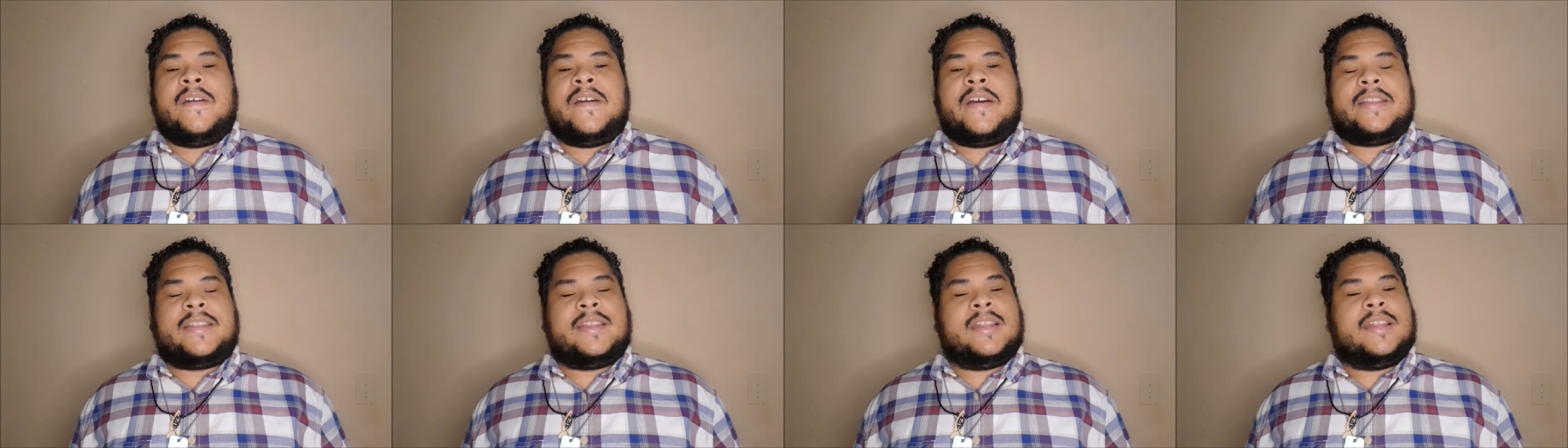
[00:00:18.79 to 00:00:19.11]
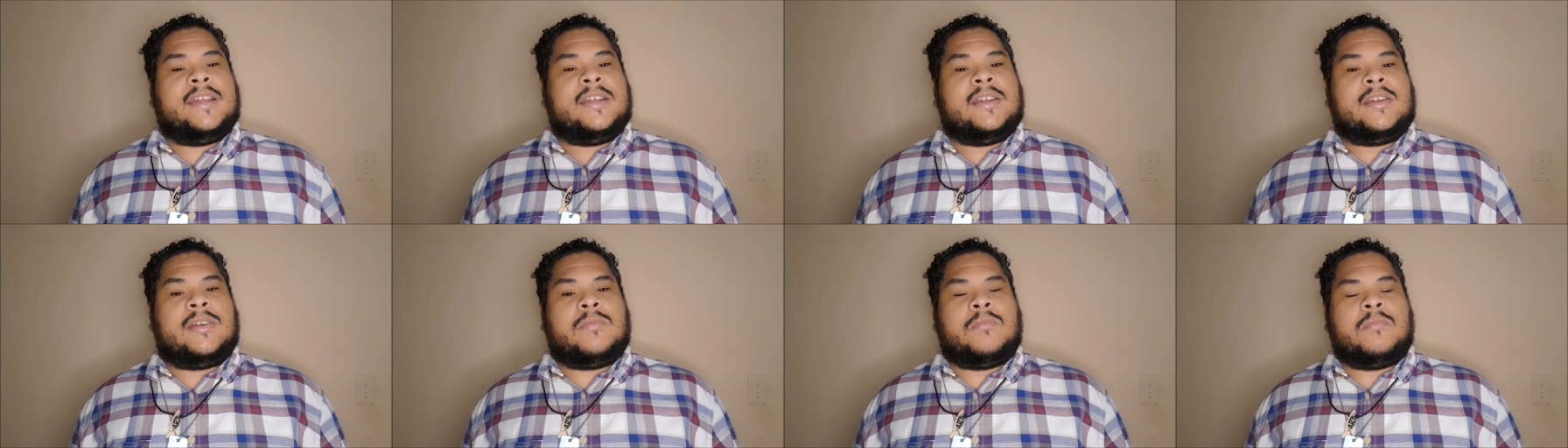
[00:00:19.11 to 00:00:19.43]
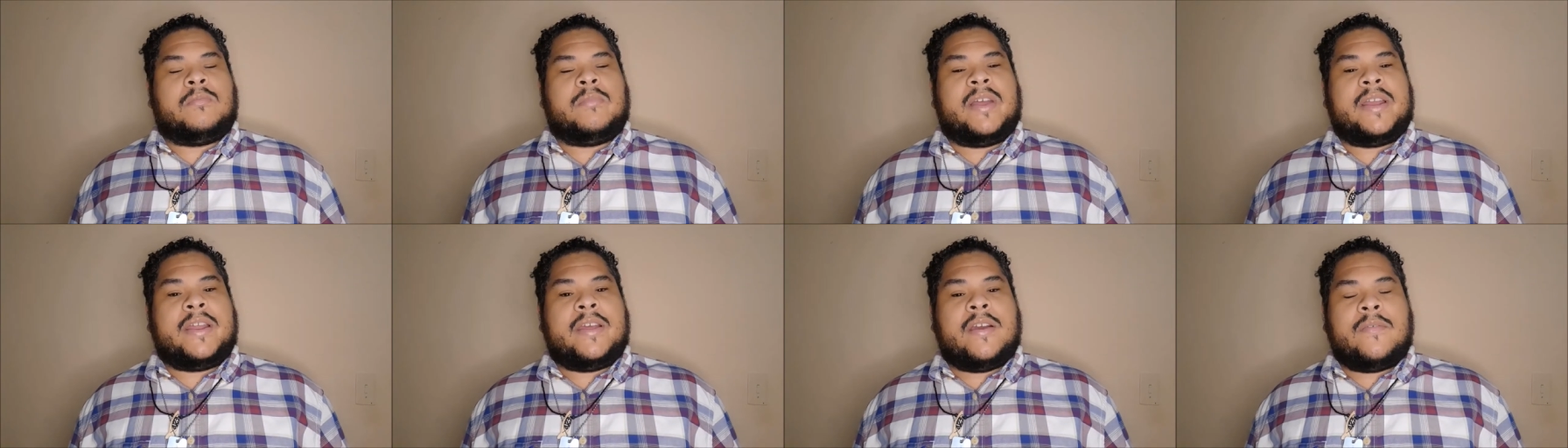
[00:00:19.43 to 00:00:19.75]
I think
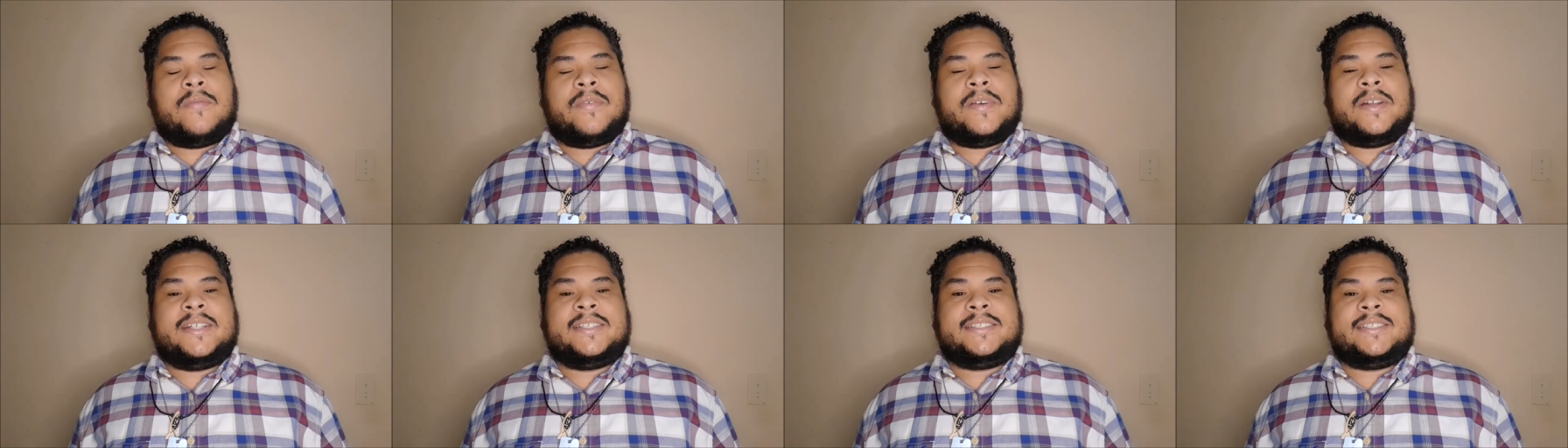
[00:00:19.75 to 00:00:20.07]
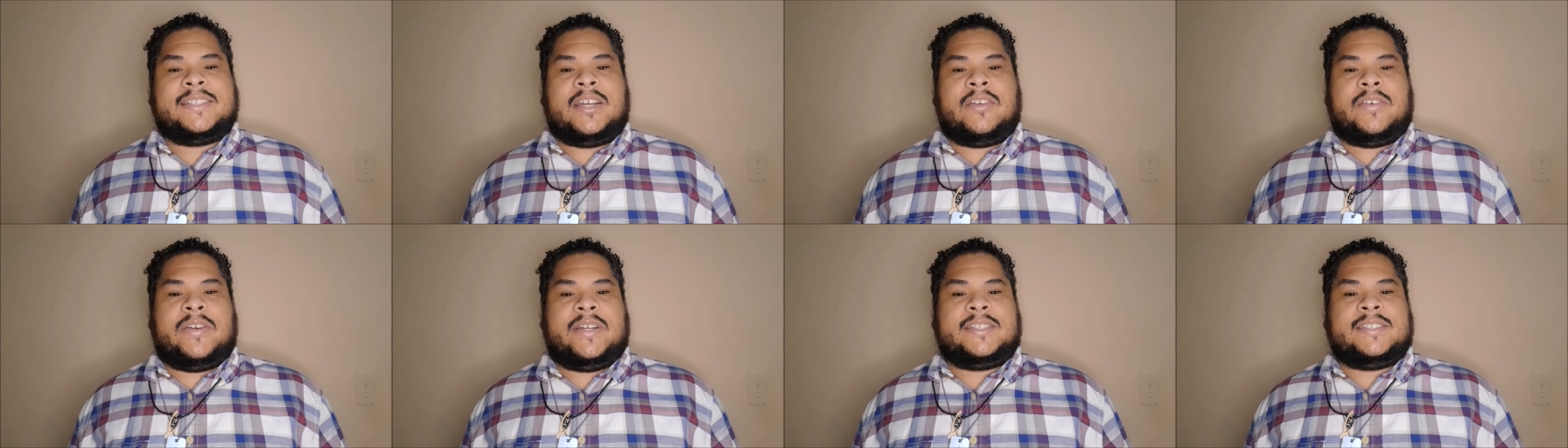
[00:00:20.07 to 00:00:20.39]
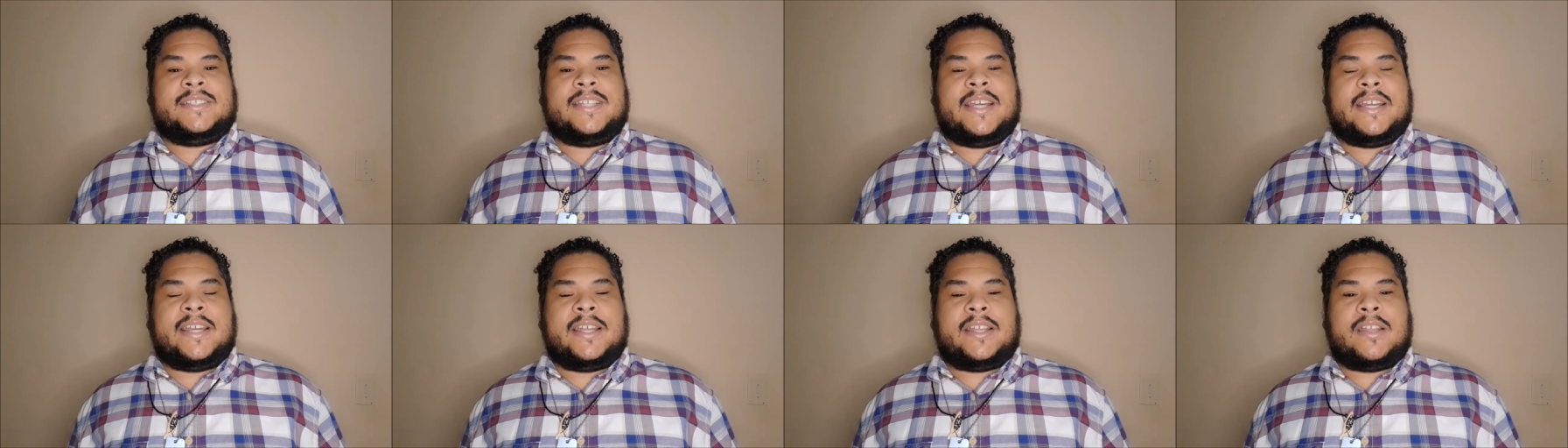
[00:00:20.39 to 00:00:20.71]
many of us are
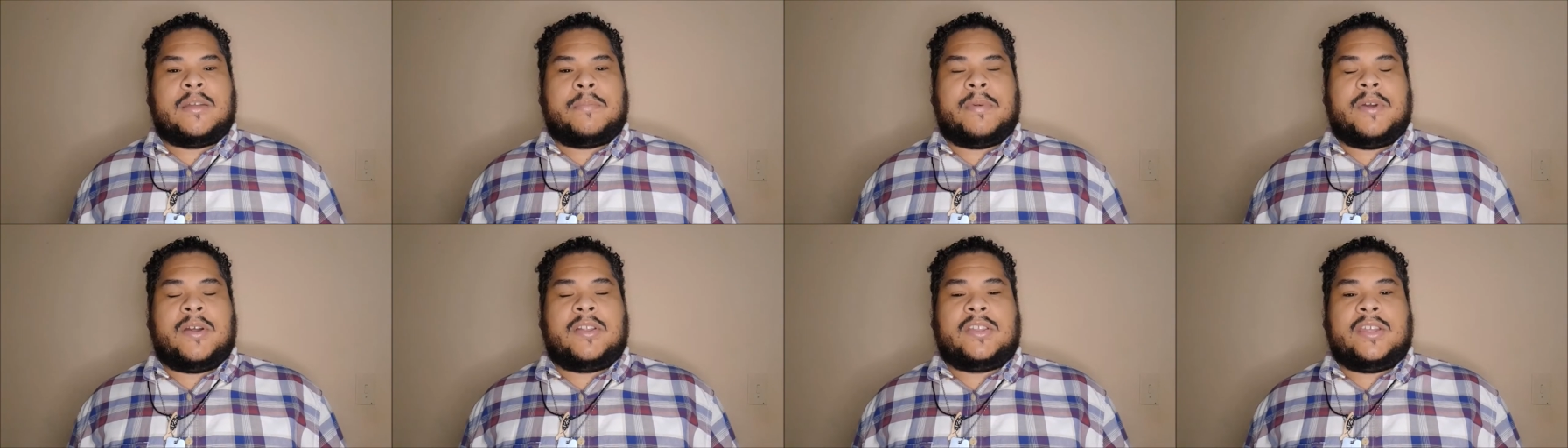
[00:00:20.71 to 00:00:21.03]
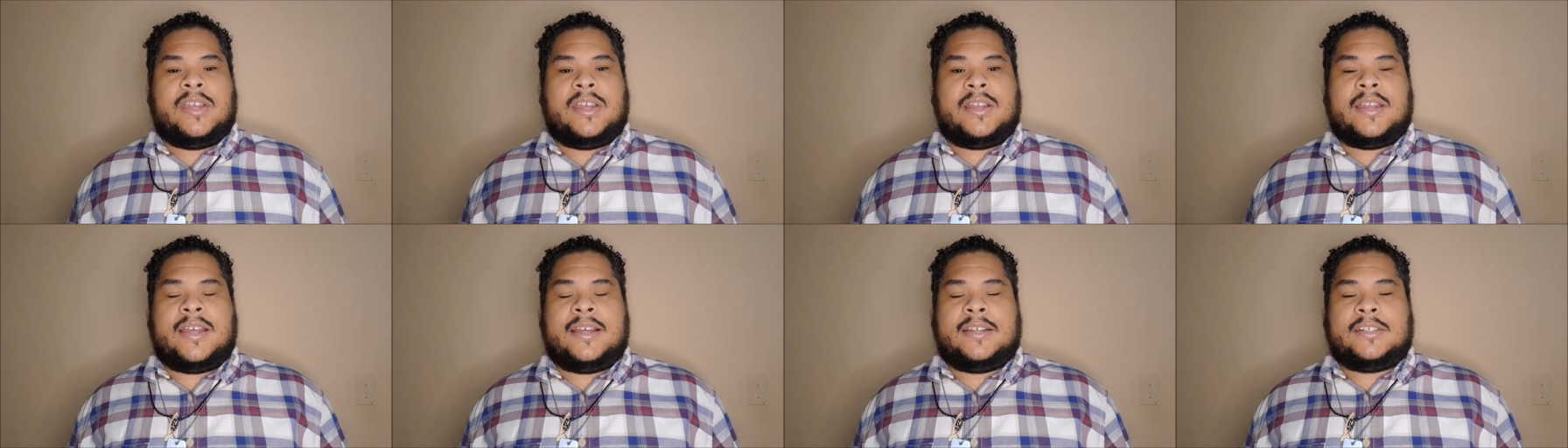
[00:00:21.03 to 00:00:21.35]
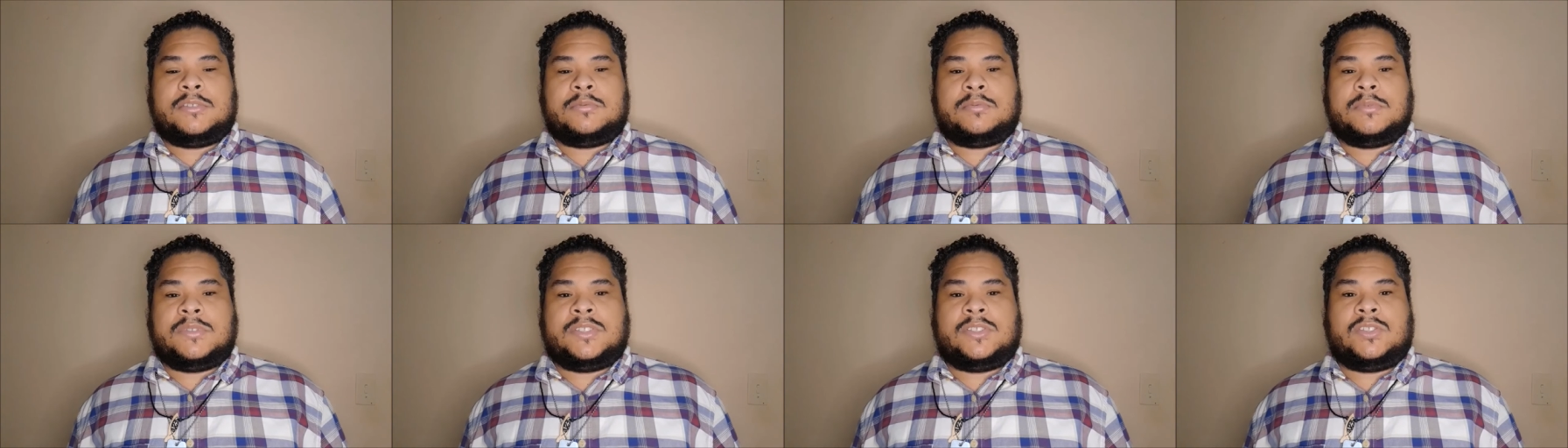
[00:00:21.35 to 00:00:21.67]
excited about the
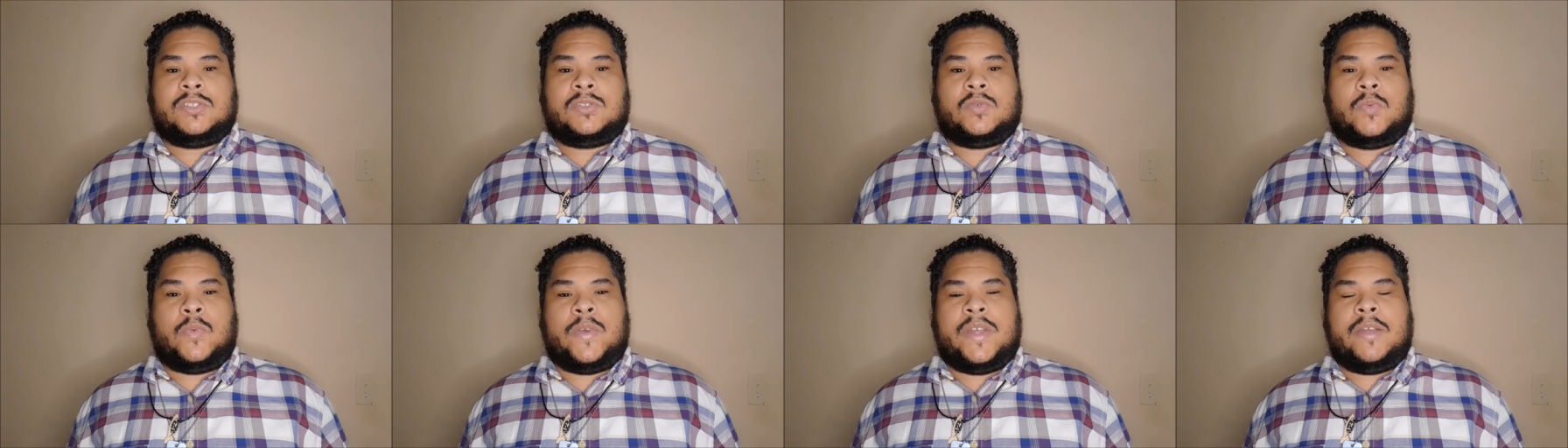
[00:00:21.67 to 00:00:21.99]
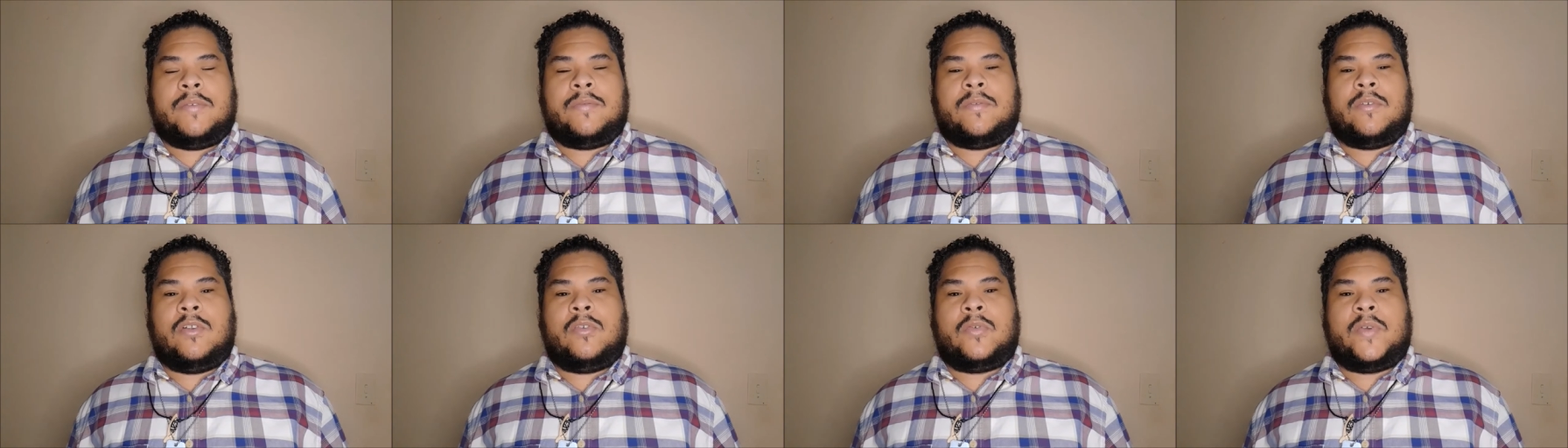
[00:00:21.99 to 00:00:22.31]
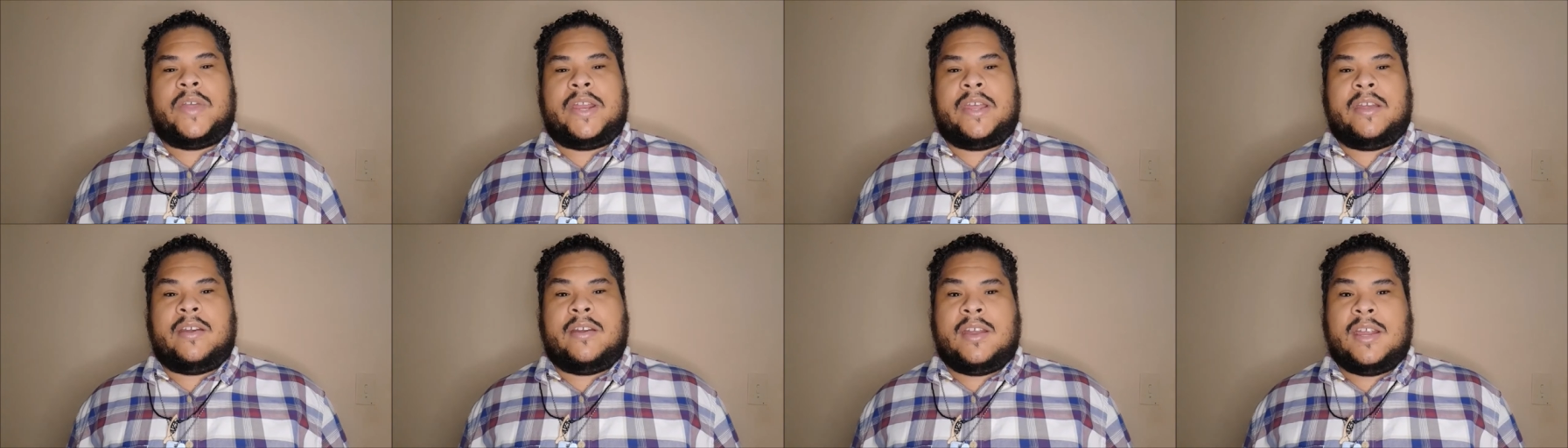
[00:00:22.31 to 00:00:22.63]
announcements we've
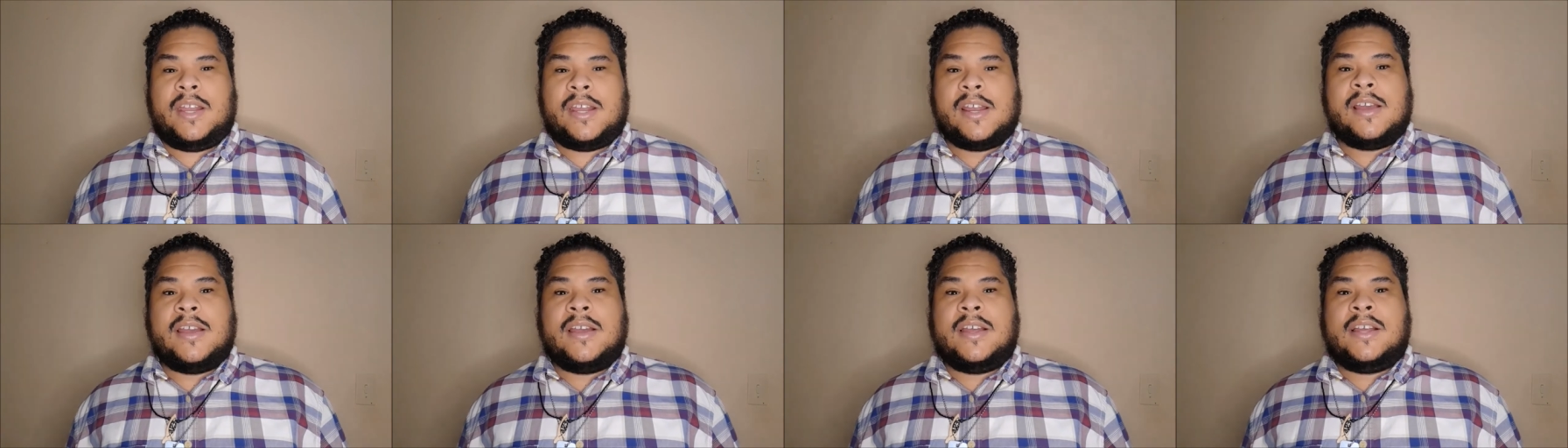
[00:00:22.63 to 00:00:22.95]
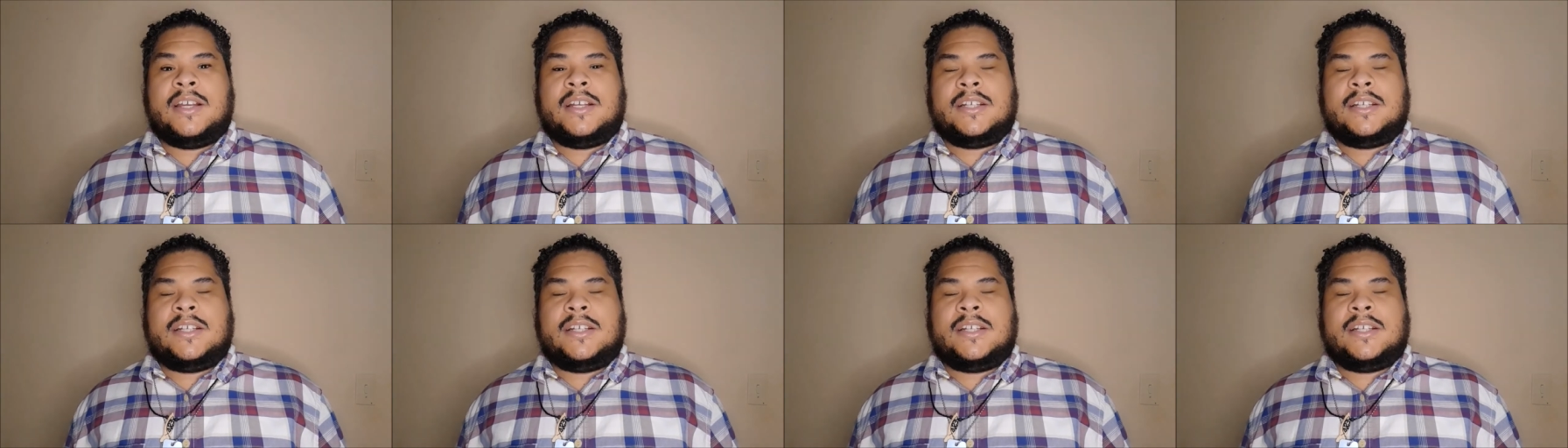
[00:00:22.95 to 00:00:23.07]
already heard.